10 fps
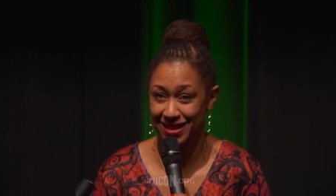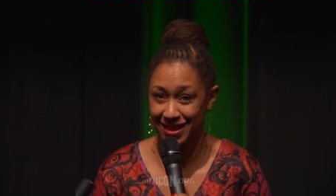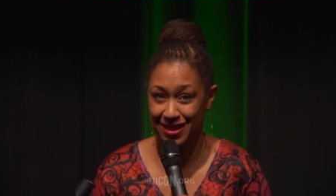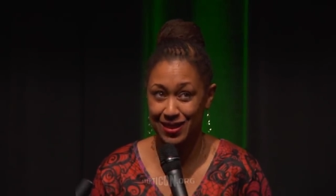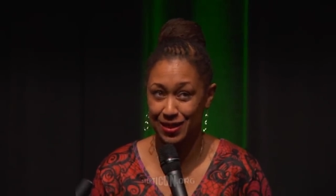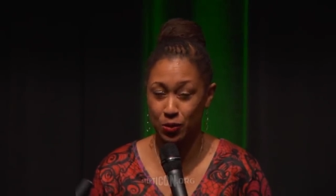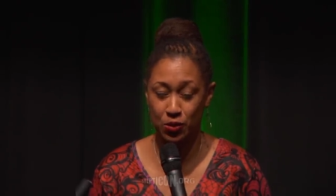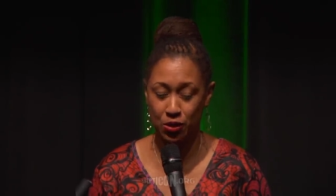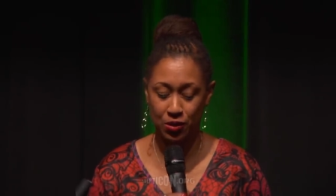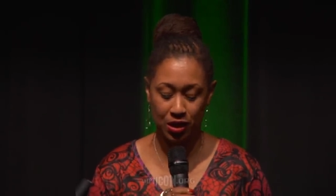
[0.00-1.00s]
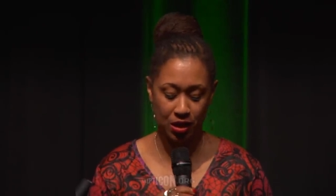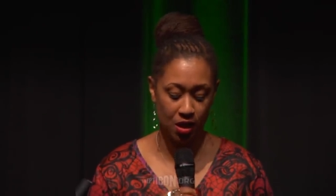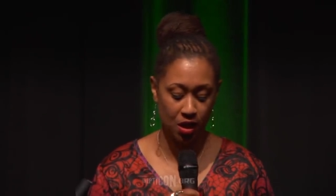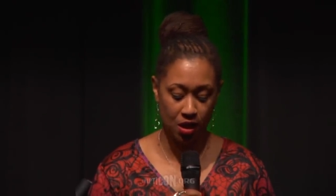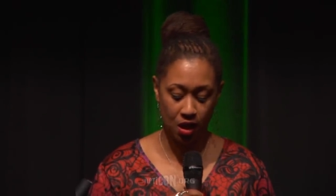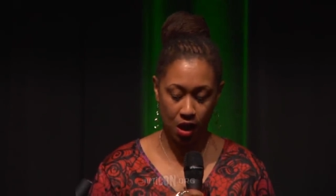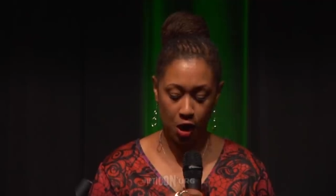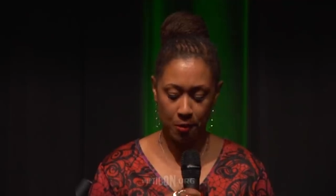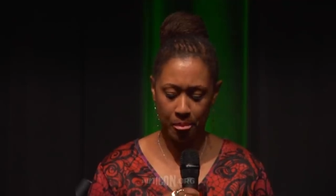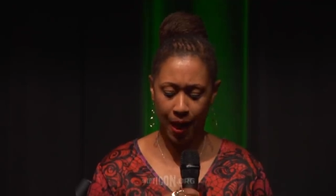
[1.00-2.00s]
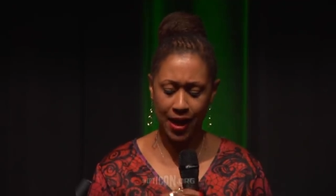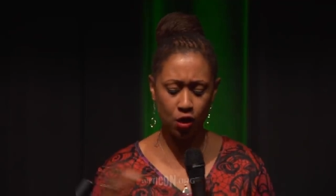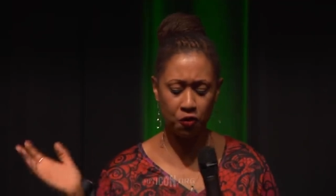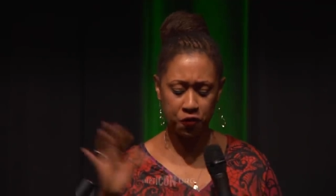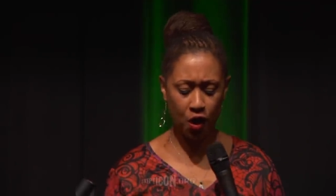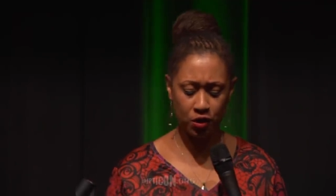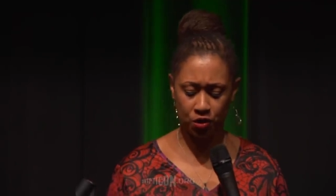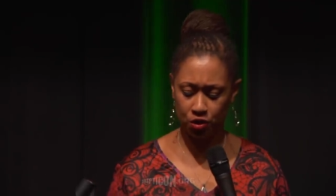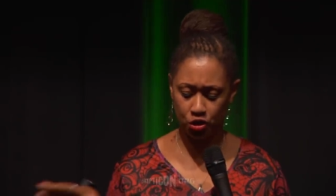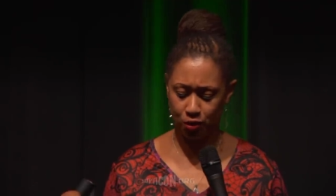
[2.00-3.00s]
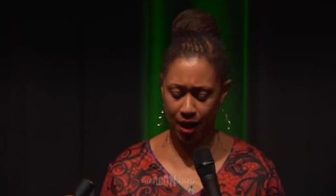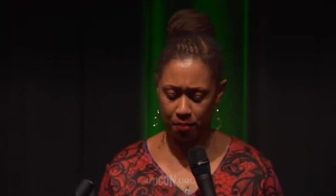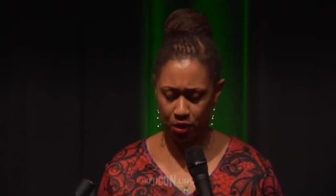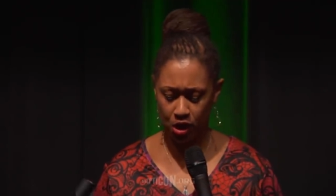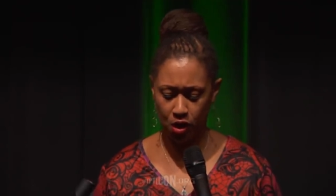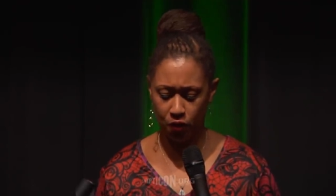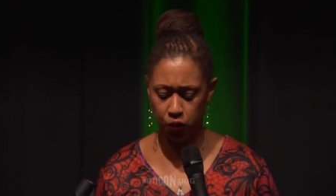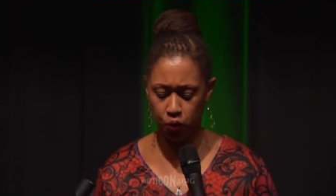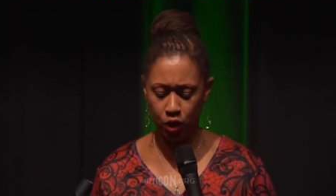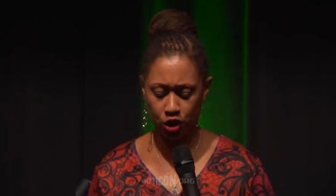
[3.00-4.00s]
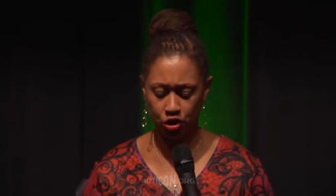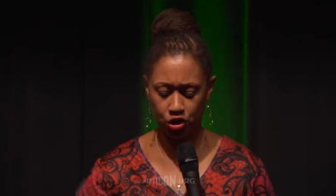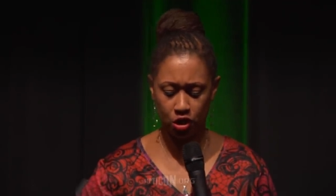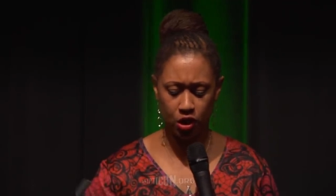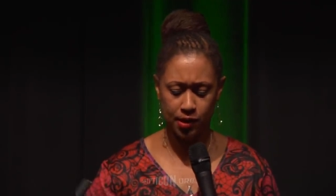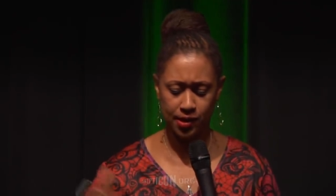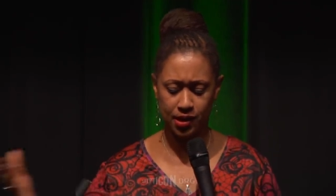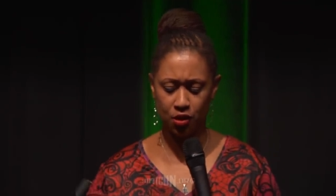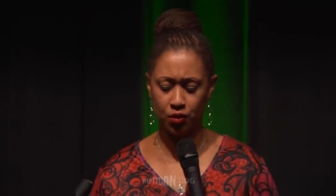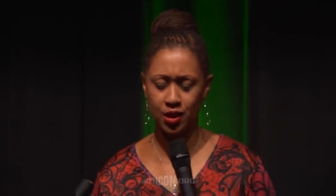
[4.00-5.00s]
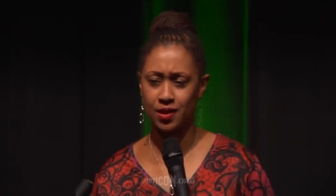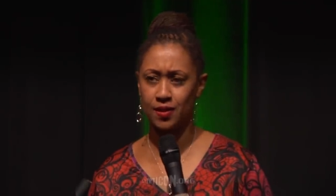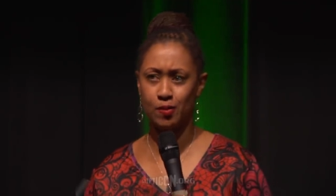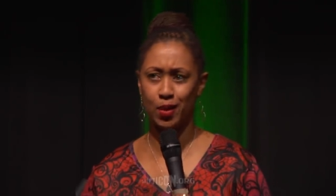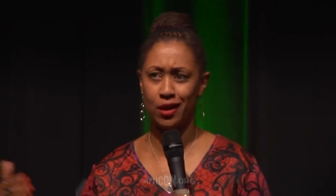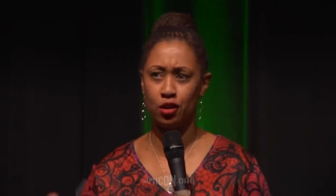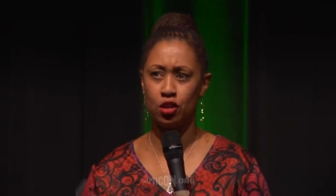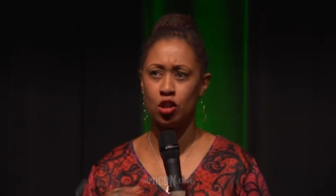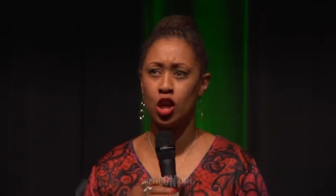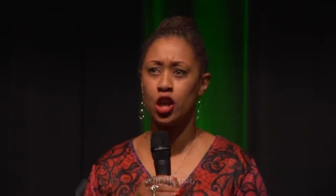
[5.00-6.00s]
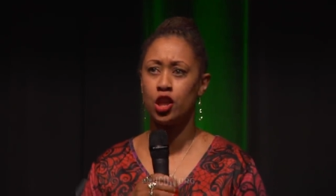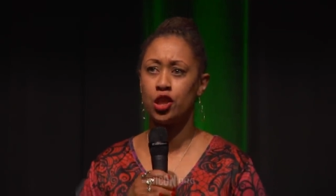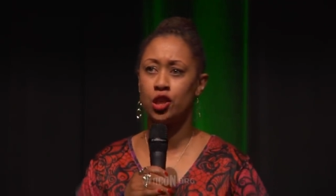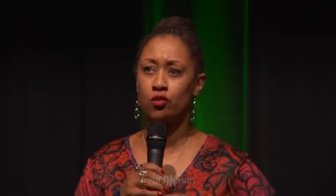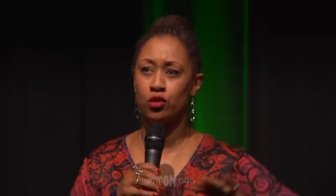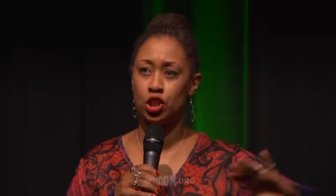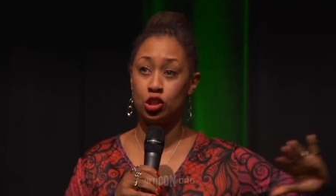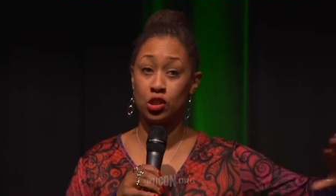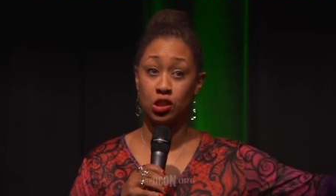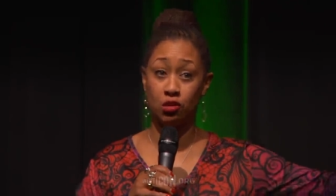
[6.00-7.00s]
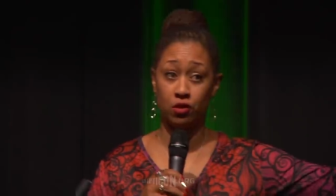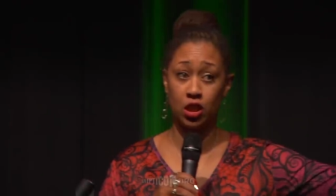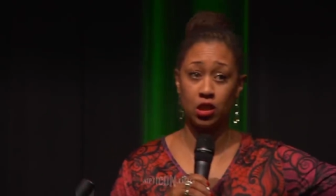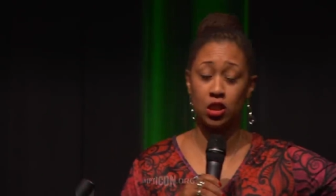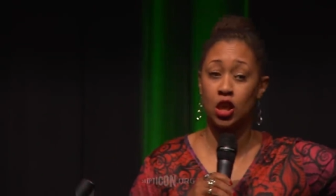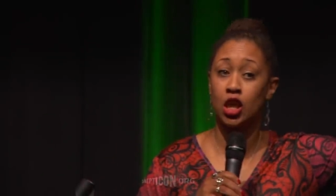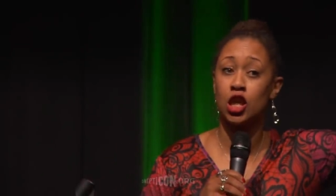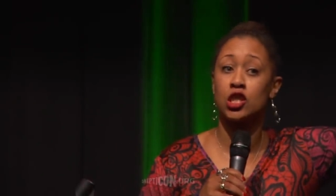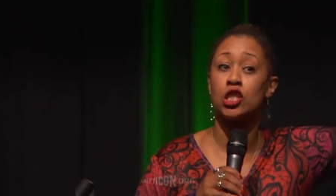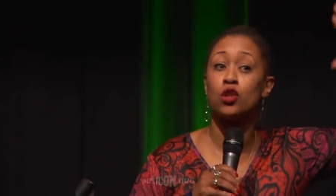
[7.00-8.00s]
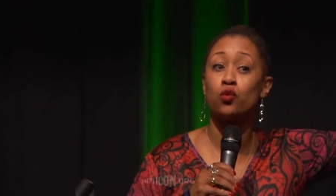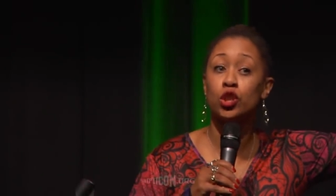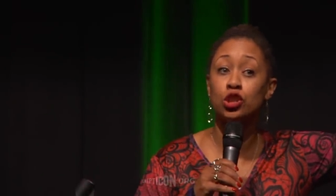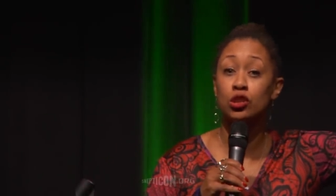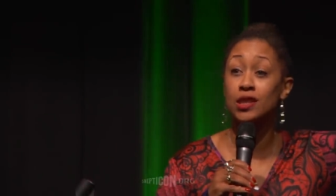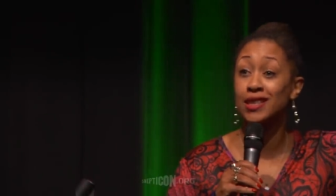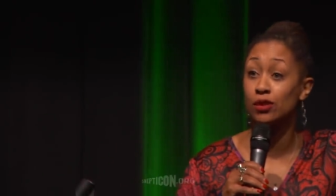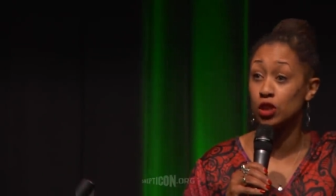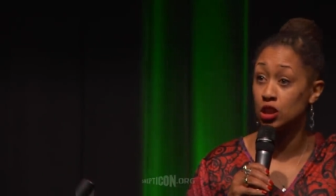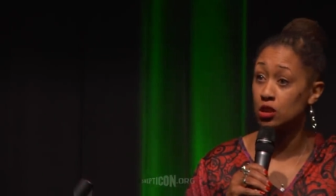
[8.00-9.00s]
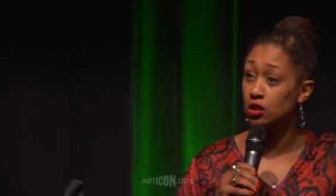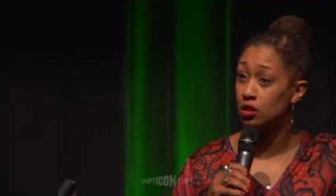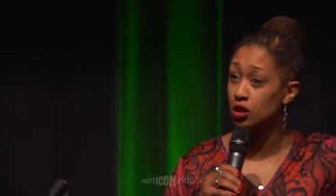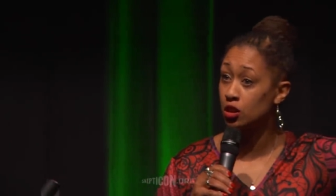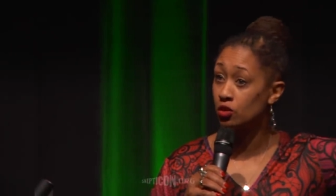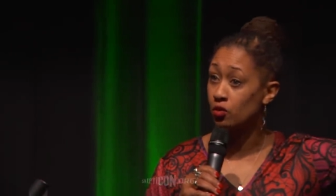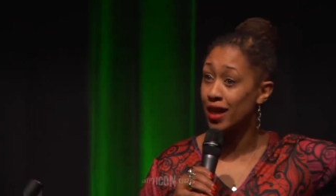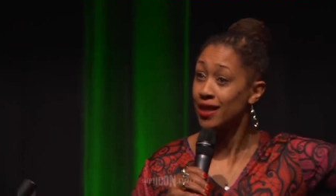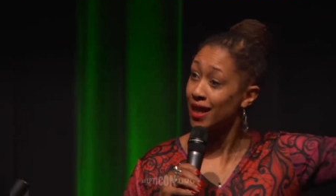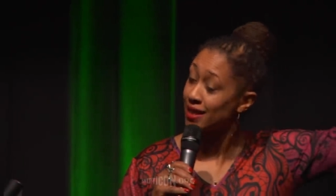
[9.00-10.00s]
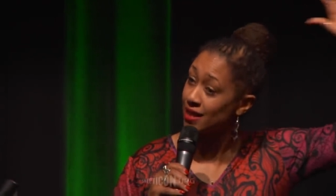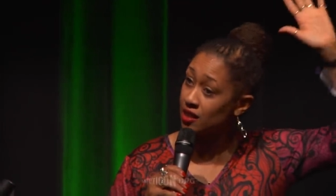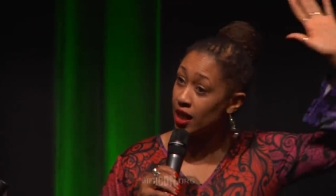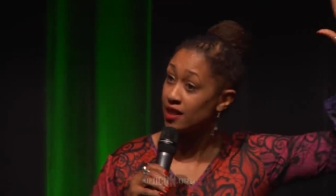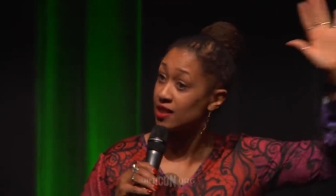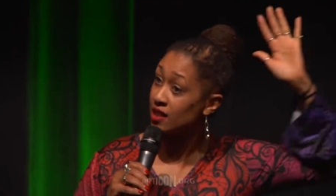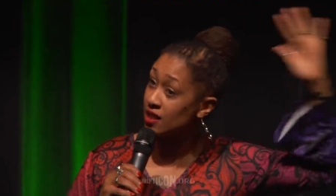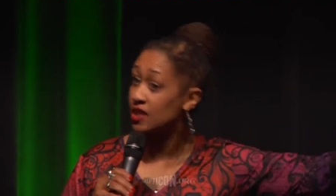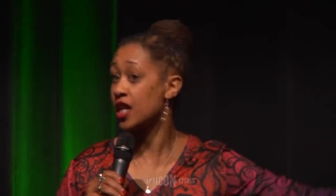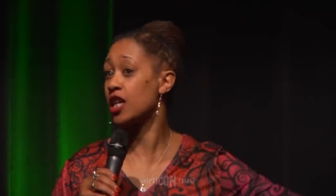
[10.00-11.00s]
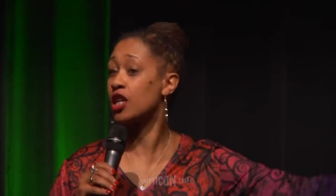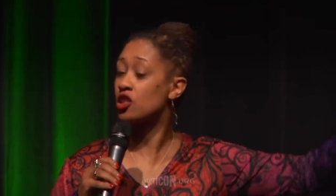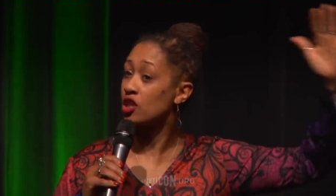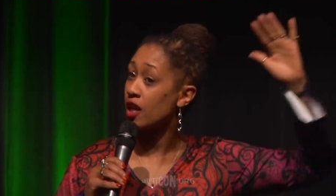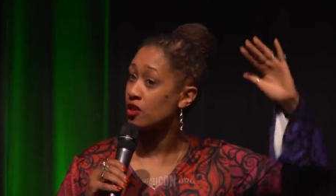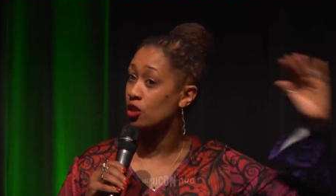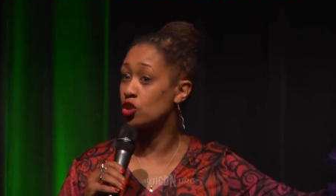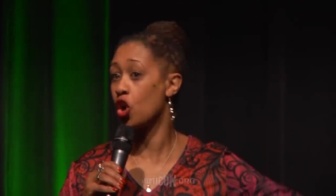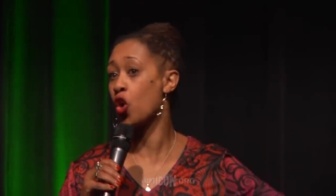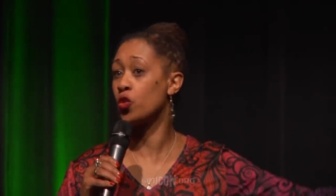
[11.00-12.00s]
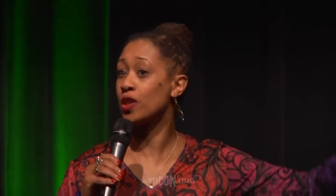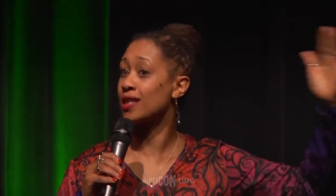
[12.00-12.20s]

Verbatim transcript: it's like so dirty. Um, I don't fall into the trap of which series is better. The original series is the original series, right? That's, that's its thing, it stands on its own,